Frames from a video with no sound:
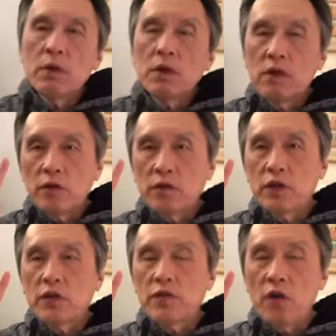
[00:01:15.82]
the
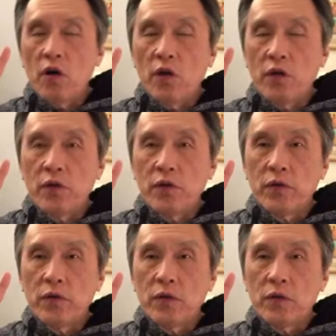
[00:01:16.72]
first four,
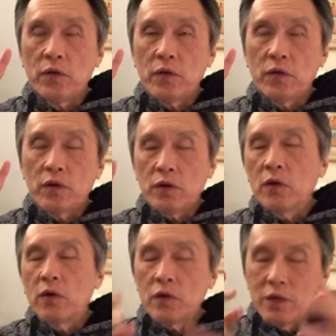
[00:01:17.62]

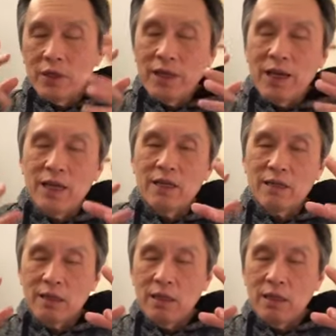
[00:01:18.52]
so it has